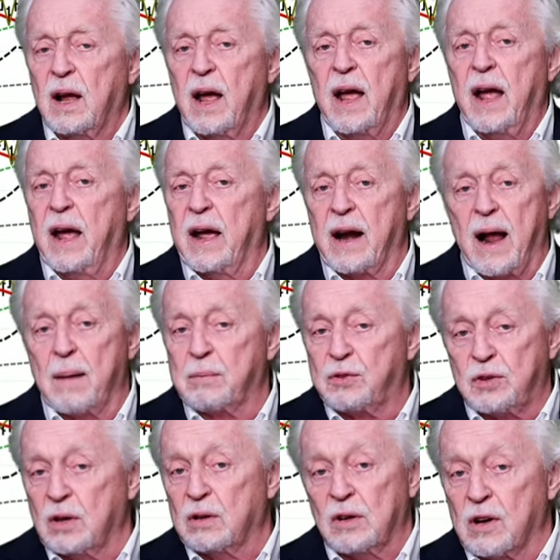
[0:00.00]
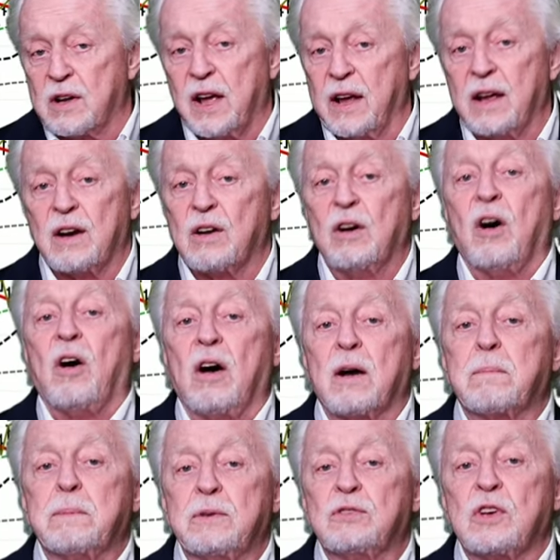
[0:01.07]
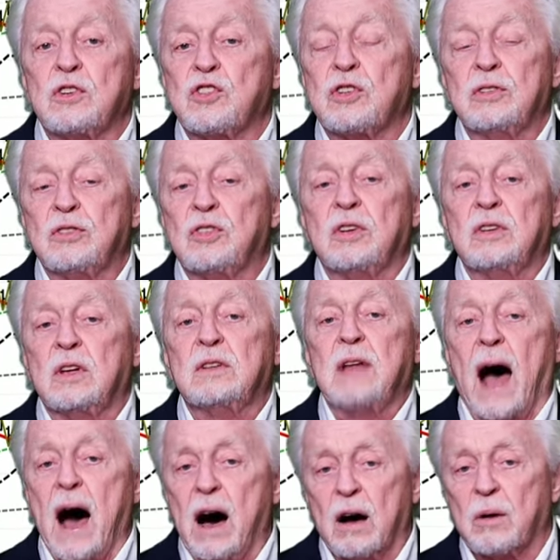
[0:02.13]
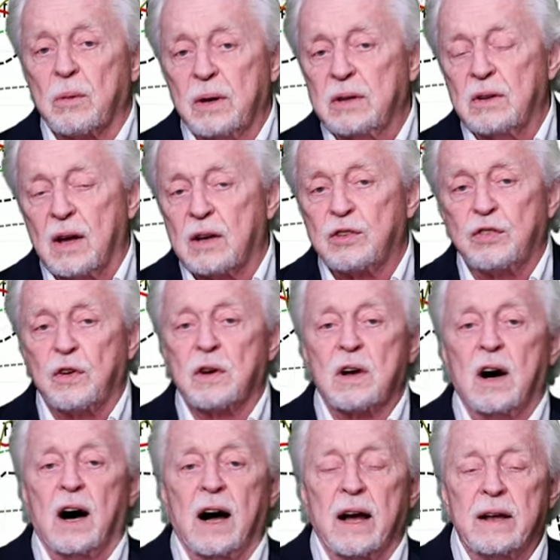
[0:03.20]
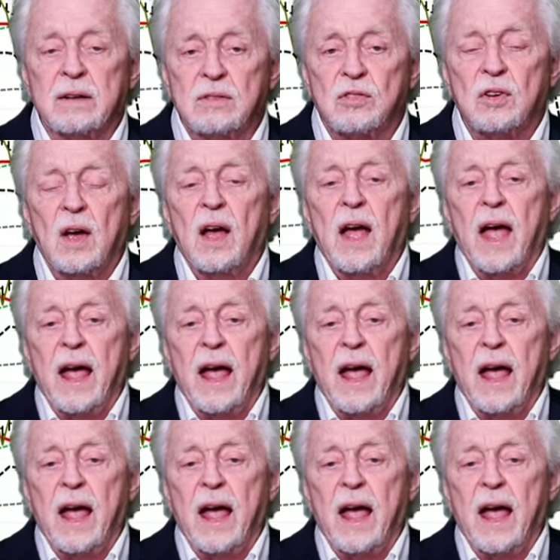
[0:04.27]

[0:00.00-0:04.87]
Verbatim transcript: And I'm still looking at a long positions in the dollar index for clients.